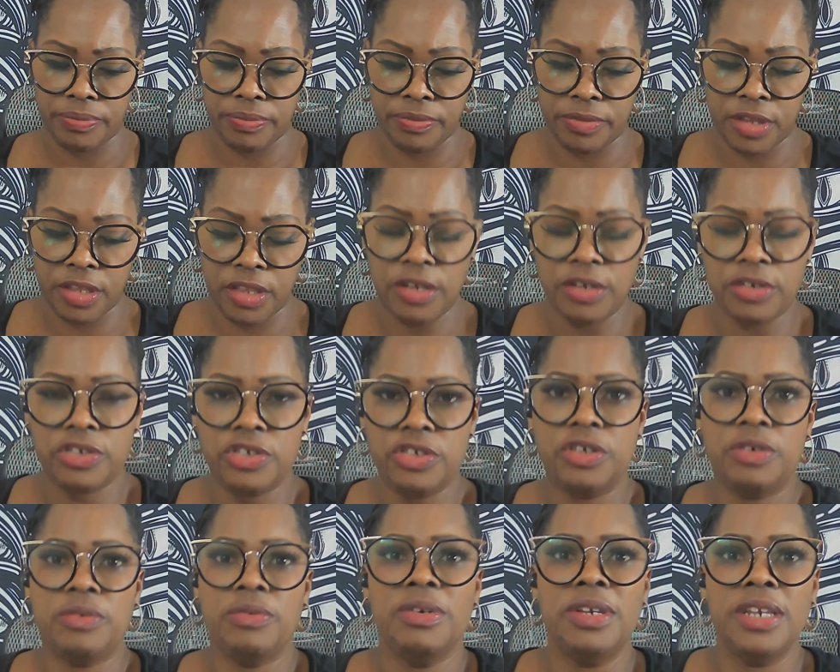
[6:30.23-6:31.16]
there's
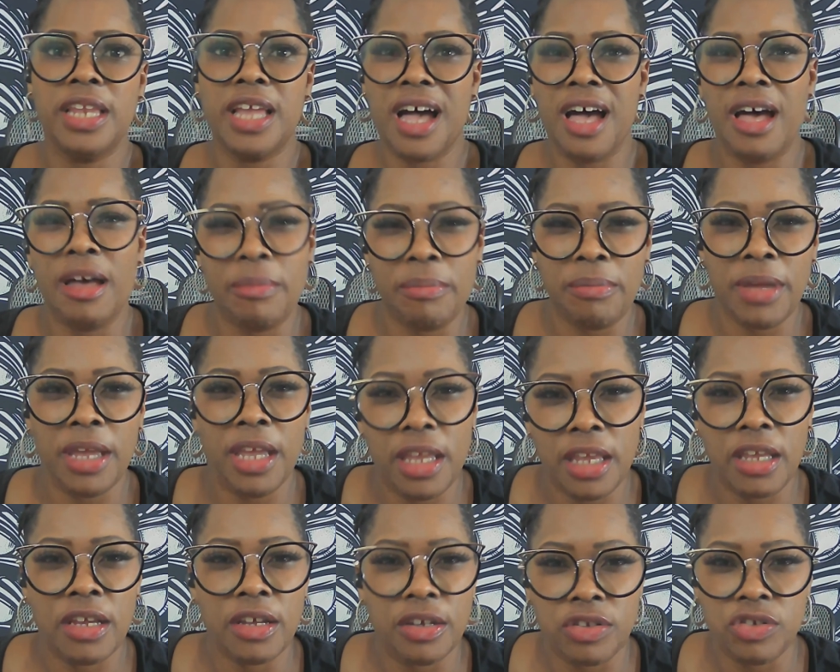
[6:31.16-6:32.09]
no not
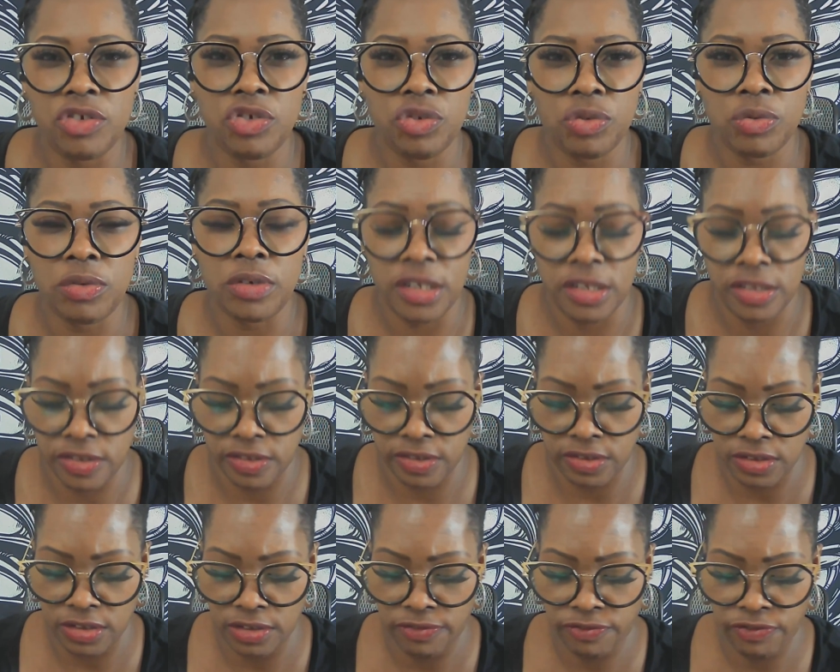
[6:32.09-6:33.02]
making a choice.
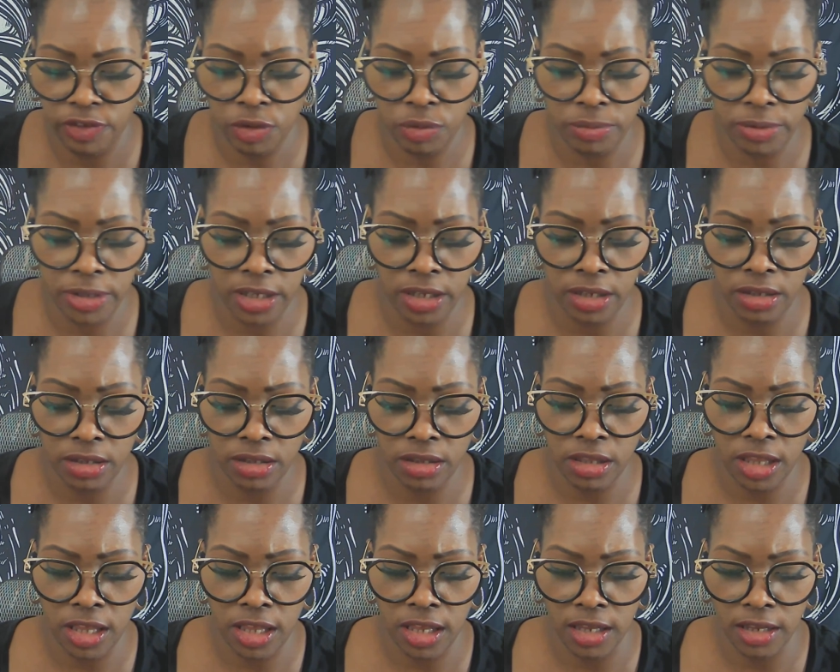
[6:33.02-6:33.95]
You feel me?
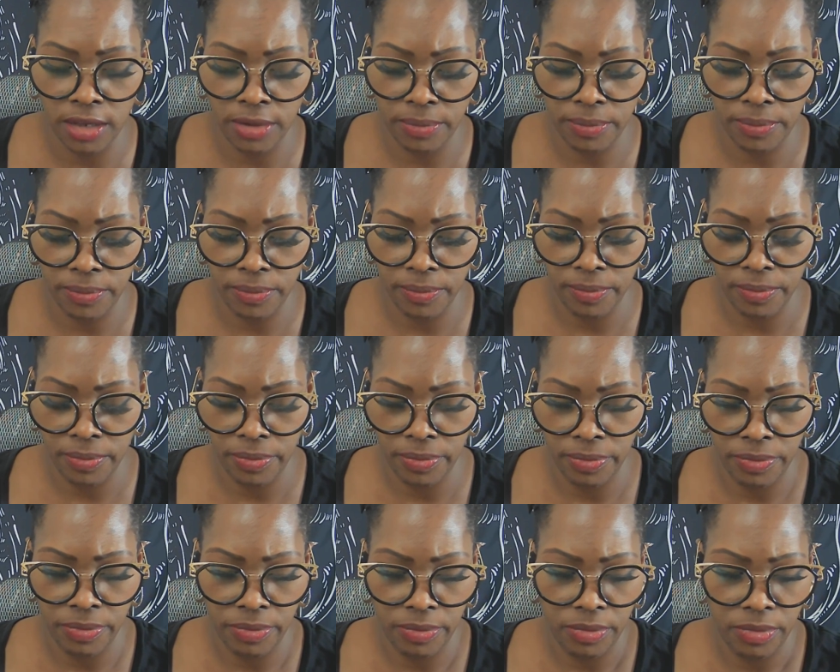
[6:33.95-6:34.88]
Right.
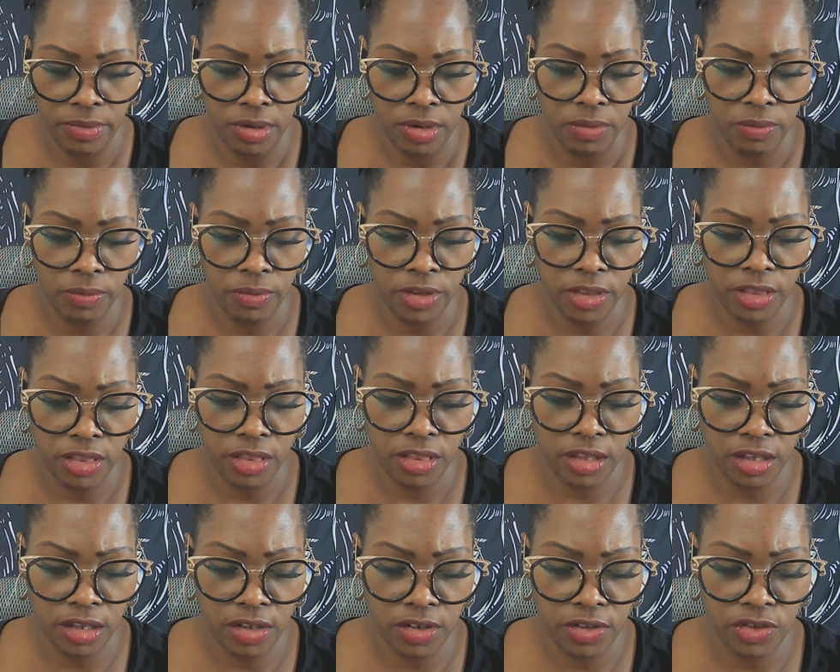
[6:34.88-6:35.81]
With
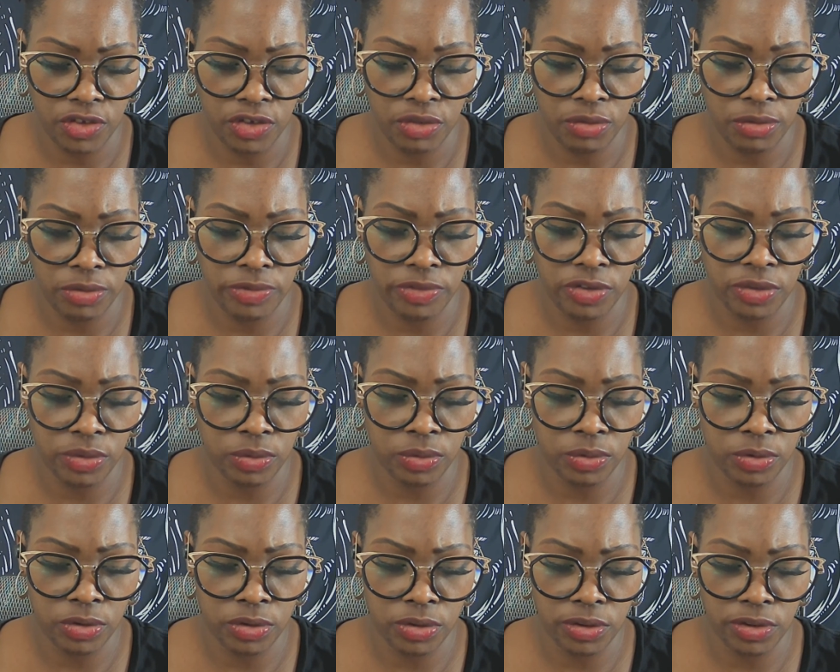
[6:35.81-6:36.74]
the Two of
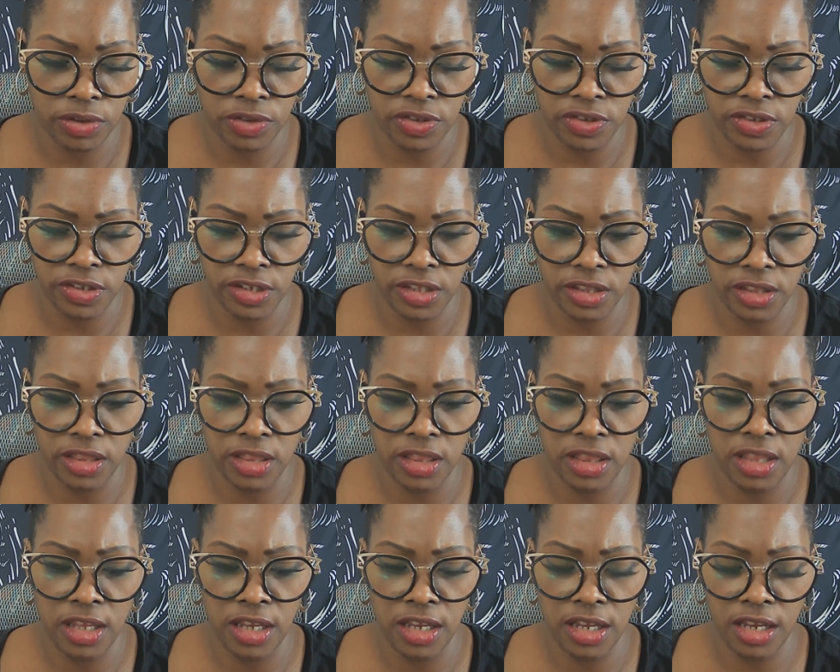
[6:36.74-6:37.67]
Swords,
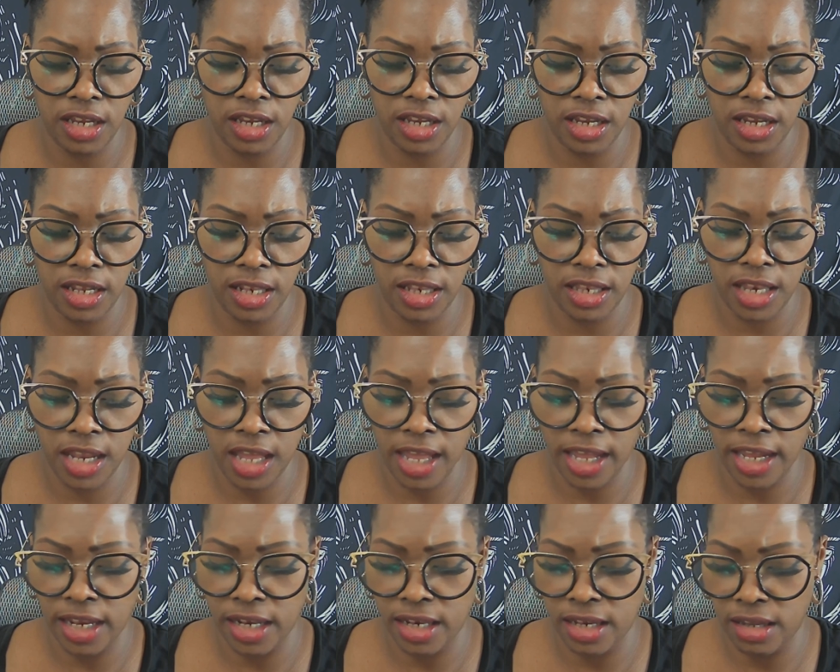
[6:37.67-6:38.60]
the
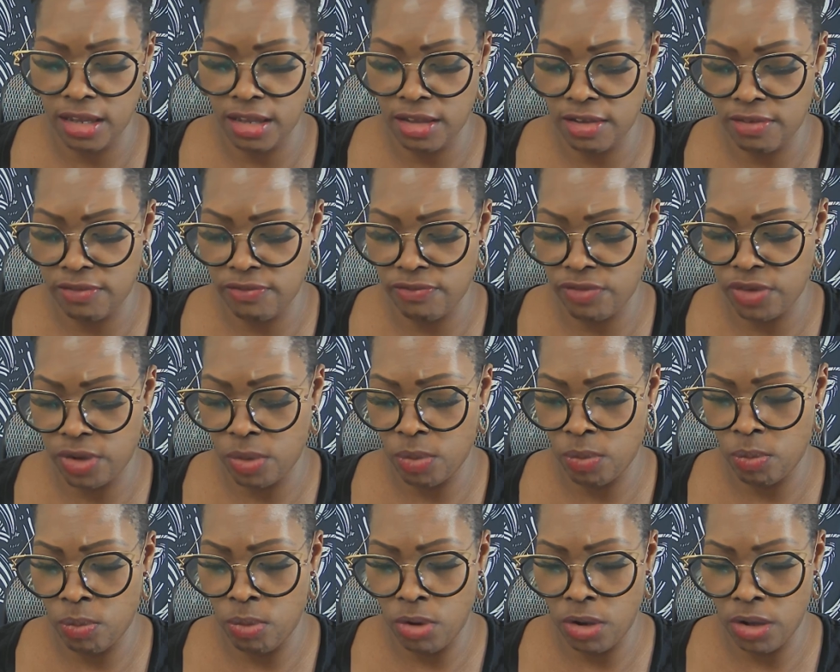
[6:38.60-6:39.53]
Knight of
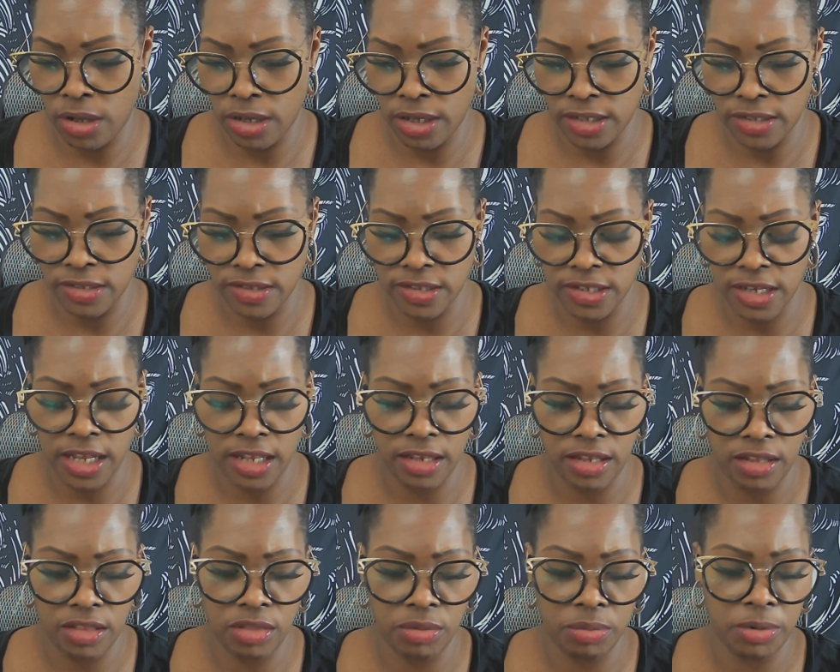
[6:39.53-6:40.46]
Wands, and
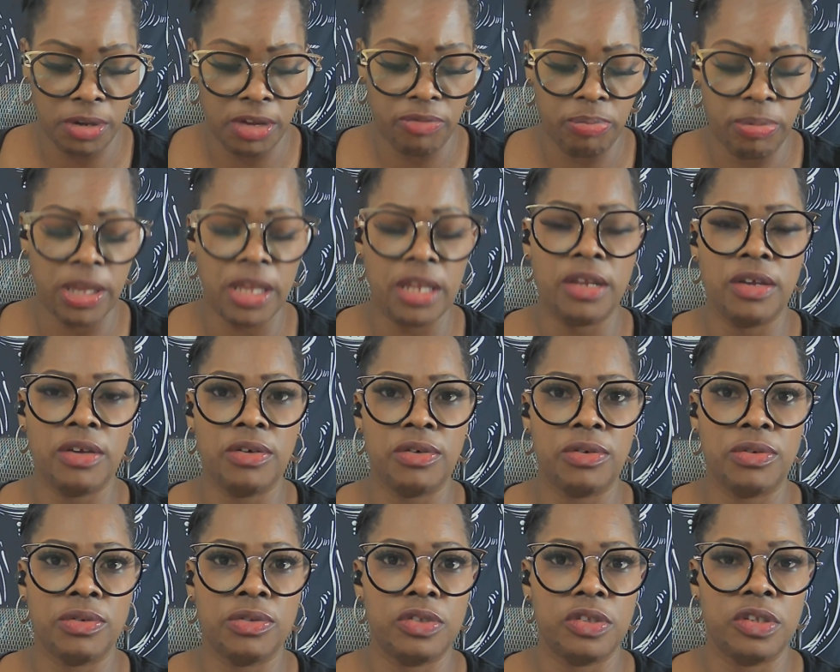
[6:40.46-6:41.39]
the Three of
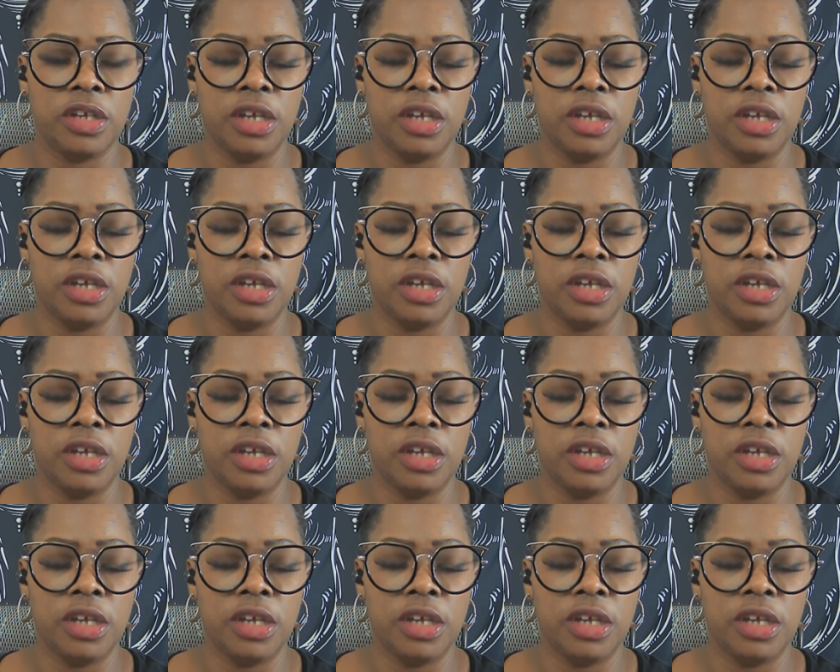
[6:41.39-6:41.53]
Pentacles,